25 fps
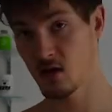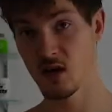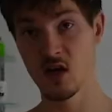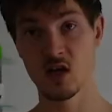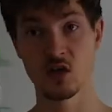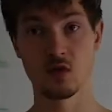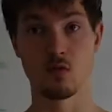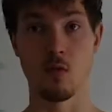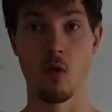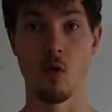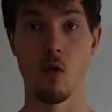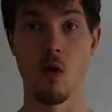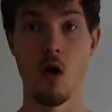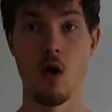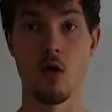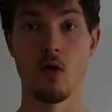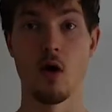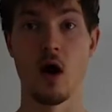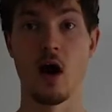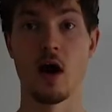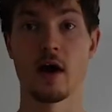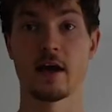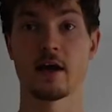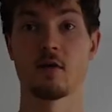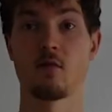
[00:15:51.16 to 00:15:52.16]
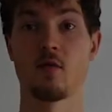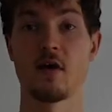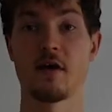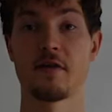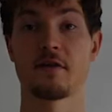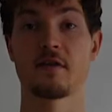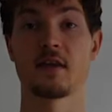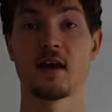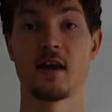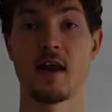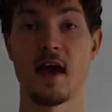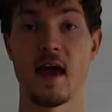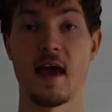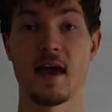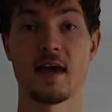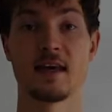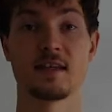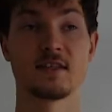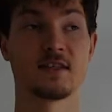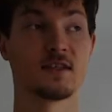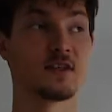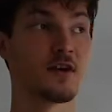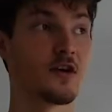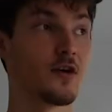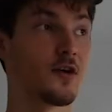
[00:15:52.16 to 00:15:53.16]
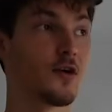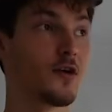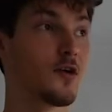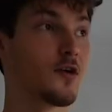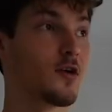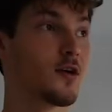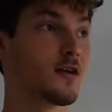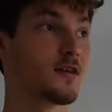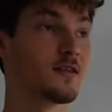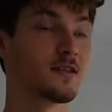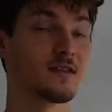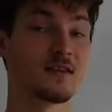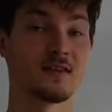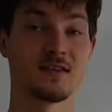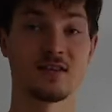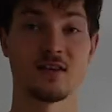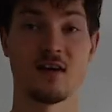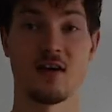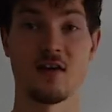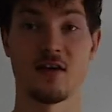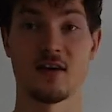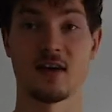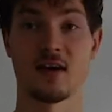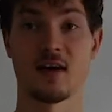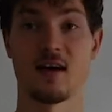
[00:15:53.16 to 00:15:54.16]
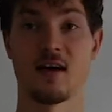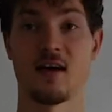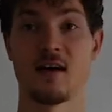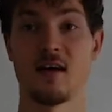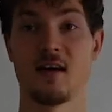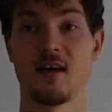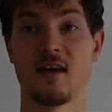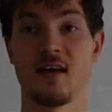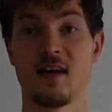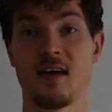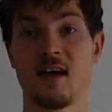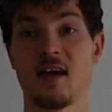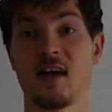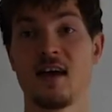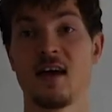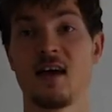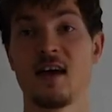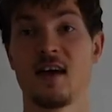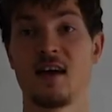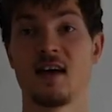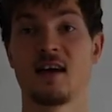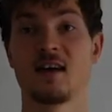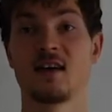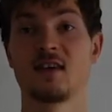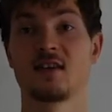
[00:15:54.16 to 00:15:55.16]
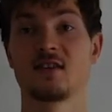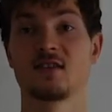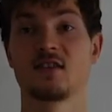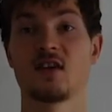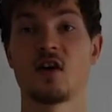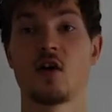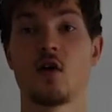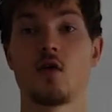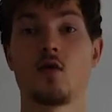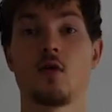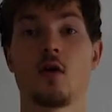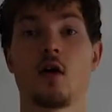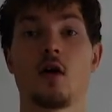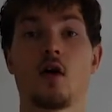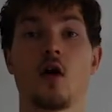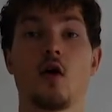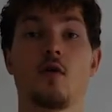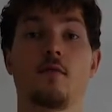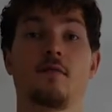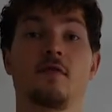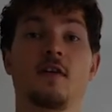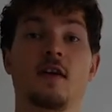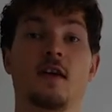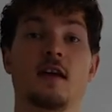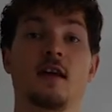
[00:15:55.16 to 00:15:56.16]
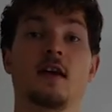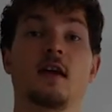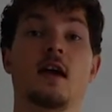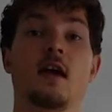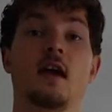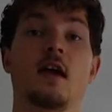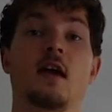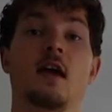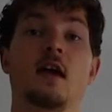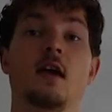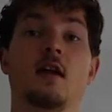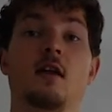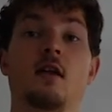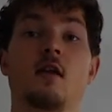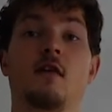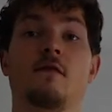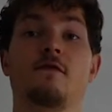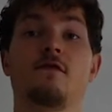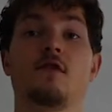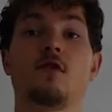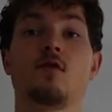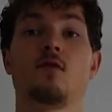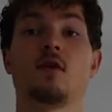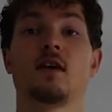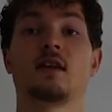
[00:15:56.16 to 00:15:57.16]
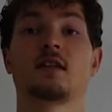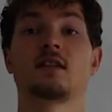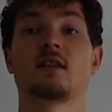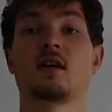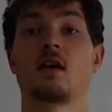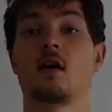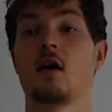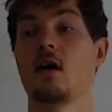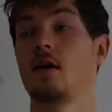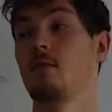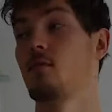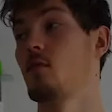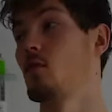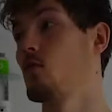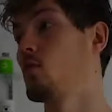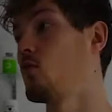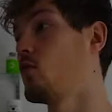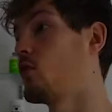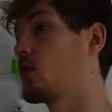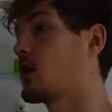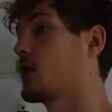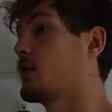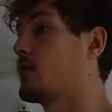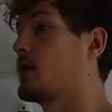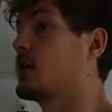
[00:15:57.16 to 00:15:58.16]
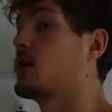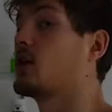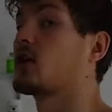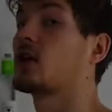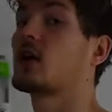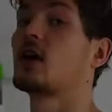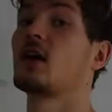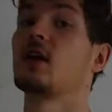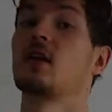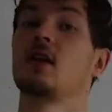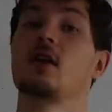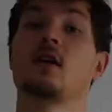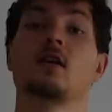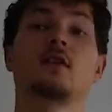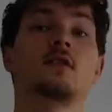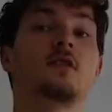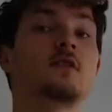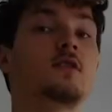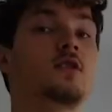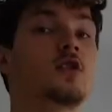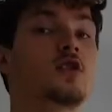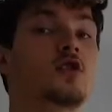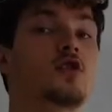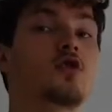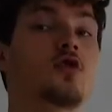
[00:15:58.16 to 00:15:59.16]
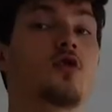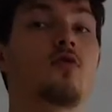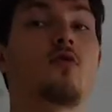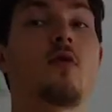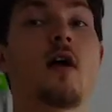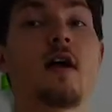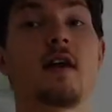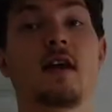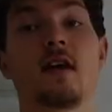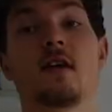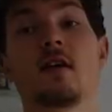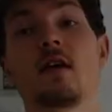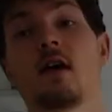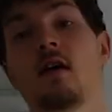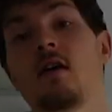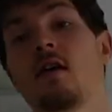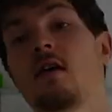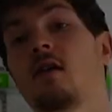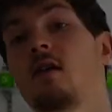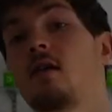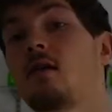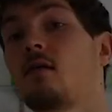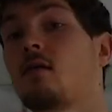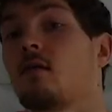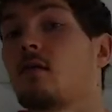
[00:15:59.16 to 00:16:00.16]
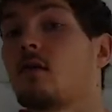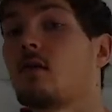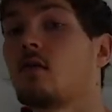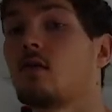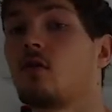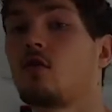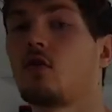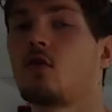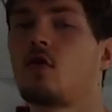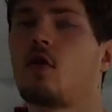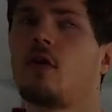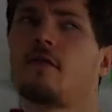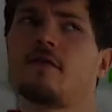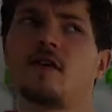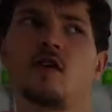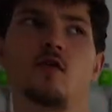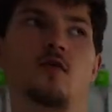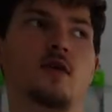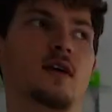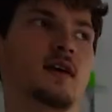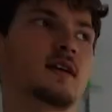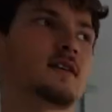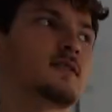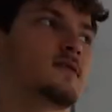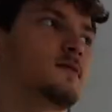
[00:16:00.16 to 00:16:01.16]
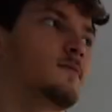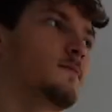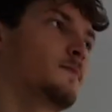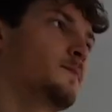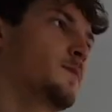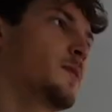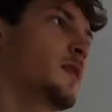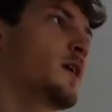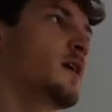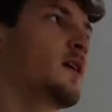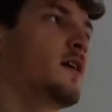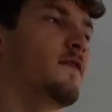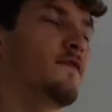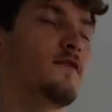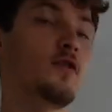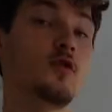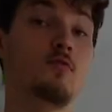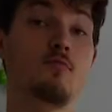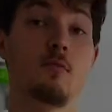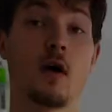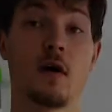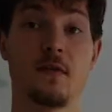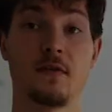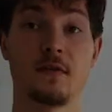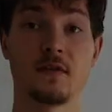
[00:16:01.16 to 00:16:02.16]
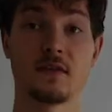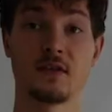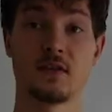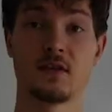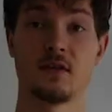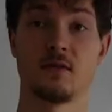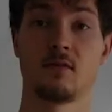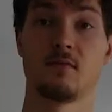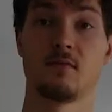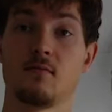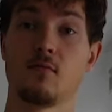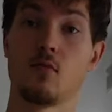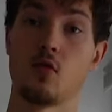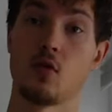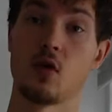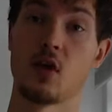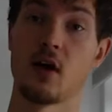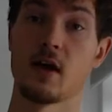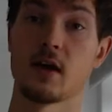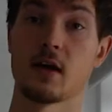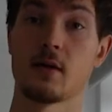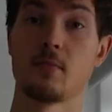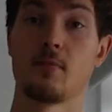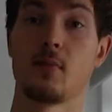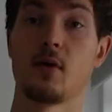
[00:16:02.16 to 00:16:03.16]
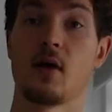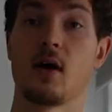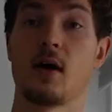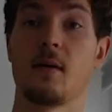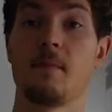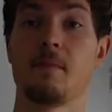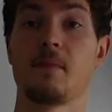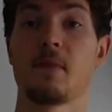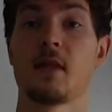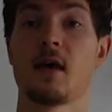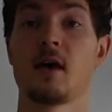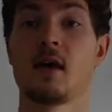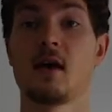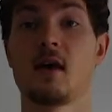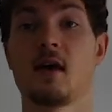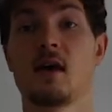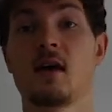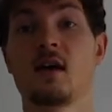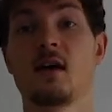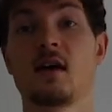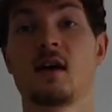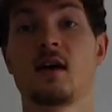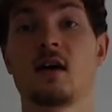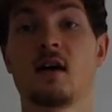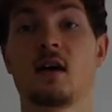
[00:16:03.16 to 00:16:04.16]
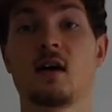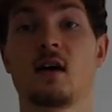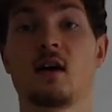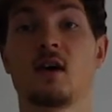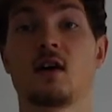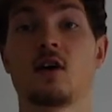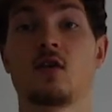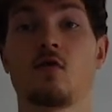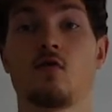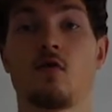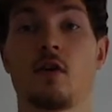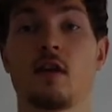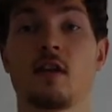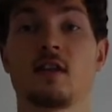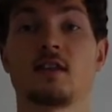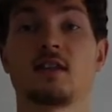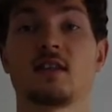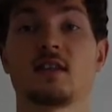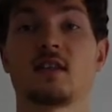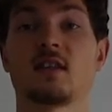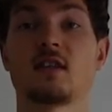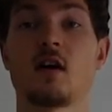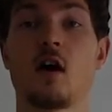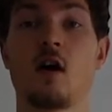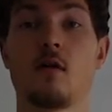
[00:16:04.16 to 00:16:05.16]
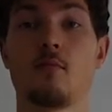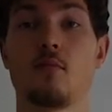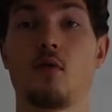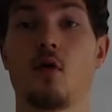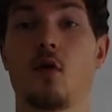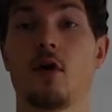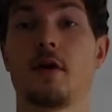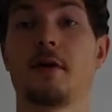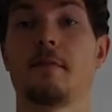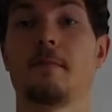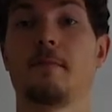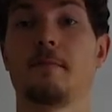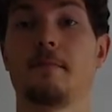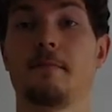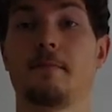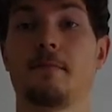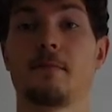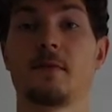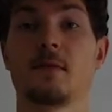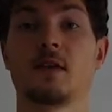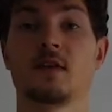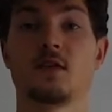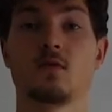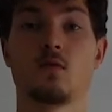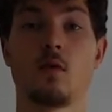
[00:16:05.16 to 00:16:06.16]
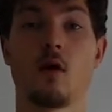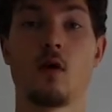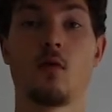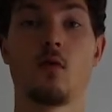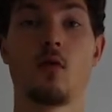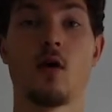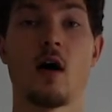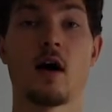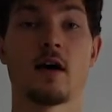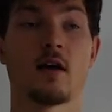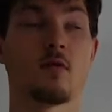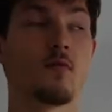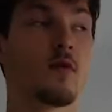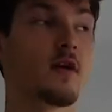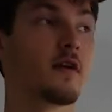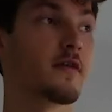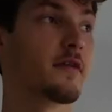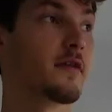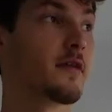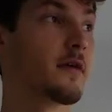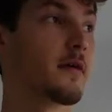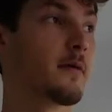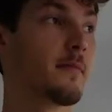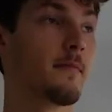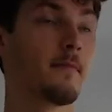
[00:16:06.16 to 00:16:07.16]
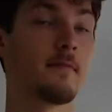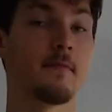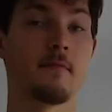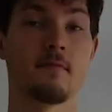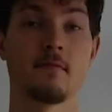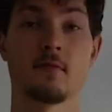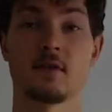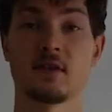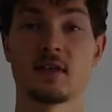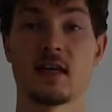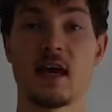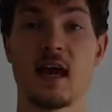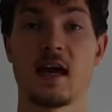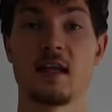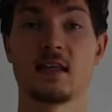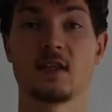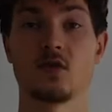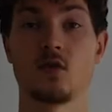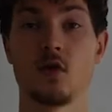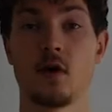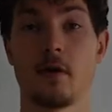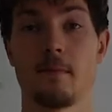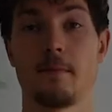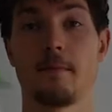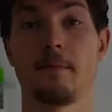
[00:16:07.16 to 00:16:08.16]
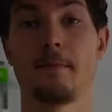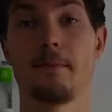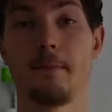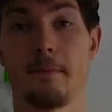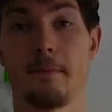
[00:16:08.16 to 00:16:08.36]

it's what we're working with today, so it's the start of the cut. So hopefully in a few weeks time we're going to be looking shredded. Well, not a few weeks, a few months more like, but realistic starting point. This is what we're working with. Let's get into it.